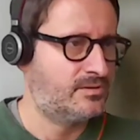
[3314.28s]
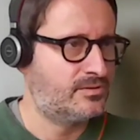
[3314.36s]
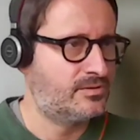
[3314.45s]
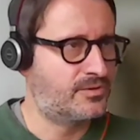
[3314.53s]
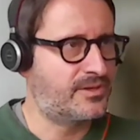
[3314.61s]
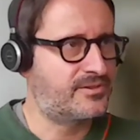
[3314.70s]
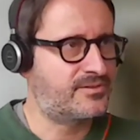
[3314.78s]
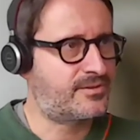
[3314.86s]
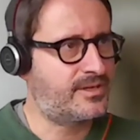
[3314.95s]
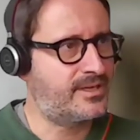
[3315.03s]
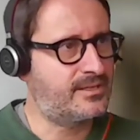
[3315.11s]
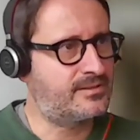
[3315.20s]
No, that's
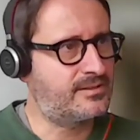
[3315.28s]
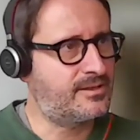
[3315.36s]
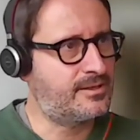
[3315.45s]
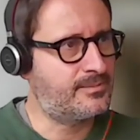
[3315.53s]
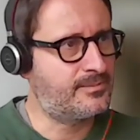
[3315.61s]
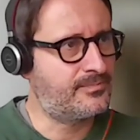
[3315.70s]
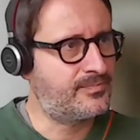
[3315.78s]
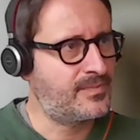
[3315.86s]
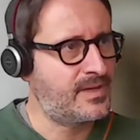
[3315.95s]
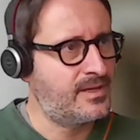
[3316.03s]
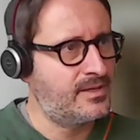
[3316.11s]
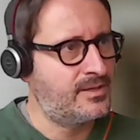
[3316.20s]
great.
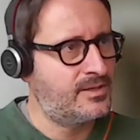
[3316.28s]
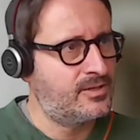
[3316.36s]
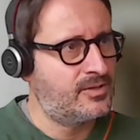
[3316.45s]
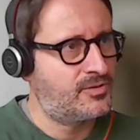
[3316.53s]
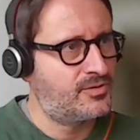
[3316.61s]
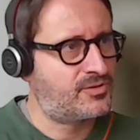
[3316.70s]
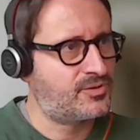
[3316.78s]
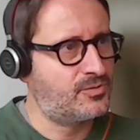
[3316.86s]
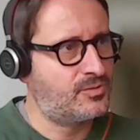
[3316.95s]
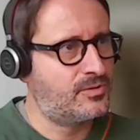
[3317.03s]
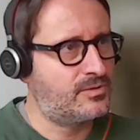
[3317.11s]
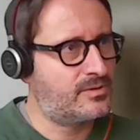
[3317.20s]

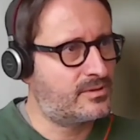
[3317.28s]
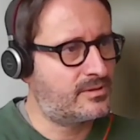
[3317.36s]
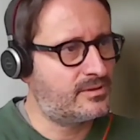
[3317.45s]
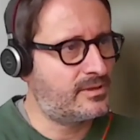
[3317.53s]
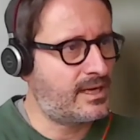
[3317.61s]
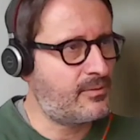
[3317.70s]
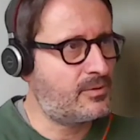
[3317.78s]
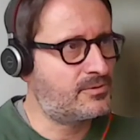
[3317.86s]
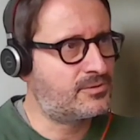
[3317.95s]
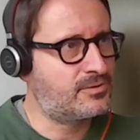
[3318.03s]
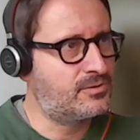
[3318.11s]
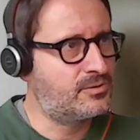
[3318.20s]
So I
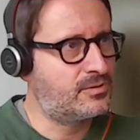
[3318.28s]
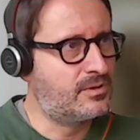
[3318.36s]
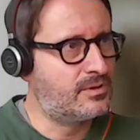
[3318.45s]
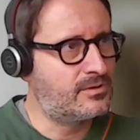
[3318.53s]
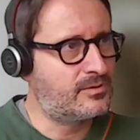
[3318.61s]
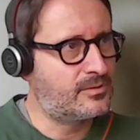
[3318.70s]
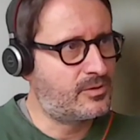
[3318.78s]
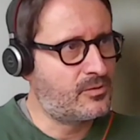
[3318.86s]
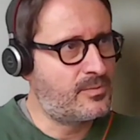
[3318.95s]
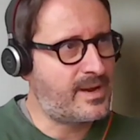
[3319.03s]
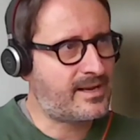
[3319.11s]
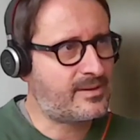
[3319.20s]
want to
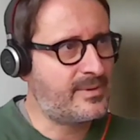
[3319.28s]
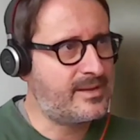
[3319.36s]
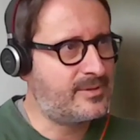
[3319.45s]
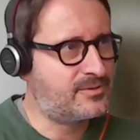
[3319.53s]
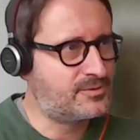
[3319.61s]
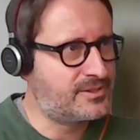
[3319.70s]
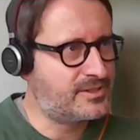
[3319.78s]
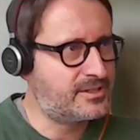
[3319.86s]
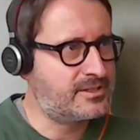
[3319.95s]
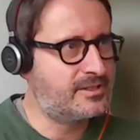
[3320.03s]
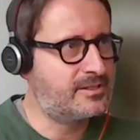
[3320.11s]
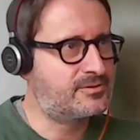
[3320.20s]
go back maybe to
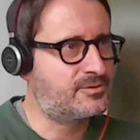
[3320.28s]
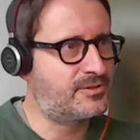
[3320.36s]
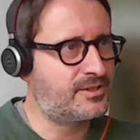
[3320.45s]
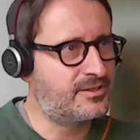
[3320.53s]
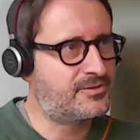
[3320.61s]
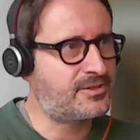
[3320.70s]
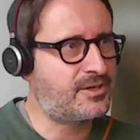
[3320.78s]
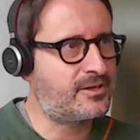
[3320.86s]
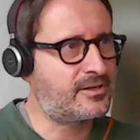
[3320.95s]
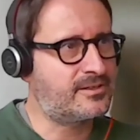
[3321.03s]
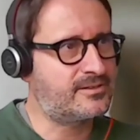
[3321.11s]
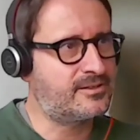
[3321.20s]
the
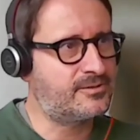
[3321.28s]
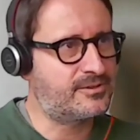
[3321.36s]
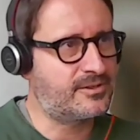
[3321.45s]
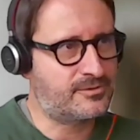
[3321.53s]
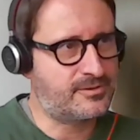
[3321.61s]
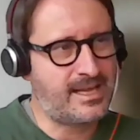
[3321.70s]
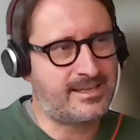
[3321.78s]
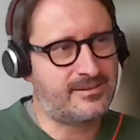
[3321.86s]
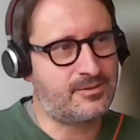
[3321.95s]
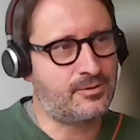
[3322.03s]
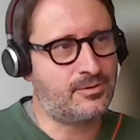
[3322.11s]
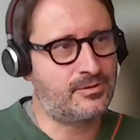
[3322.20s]
target or to
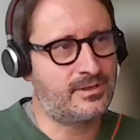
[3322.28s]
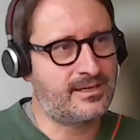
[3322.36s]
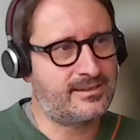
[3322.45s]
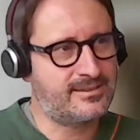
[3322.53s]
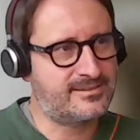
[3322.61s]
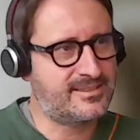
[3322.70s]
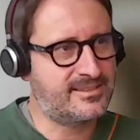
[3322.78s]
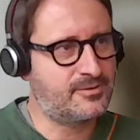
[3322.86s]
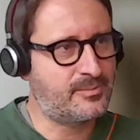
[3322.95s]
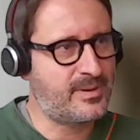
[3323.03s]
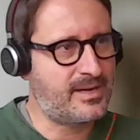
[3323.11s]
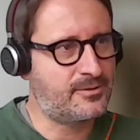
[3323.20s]
like let's say
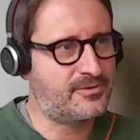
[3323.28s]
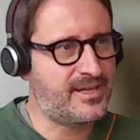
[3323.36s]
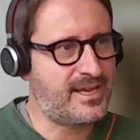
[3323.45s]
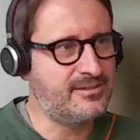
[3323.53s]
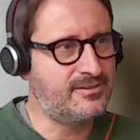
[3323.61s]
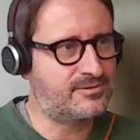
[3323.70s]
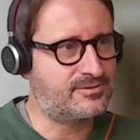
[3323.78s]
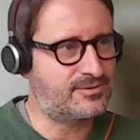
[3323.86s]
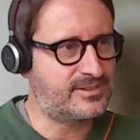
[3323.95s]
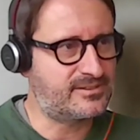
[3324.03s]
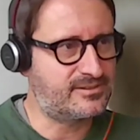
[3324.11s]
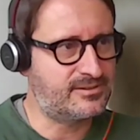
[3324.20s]
to about the
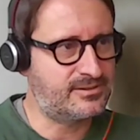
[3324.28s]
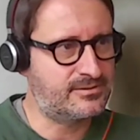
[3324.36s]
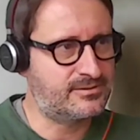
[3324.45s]
industries. No,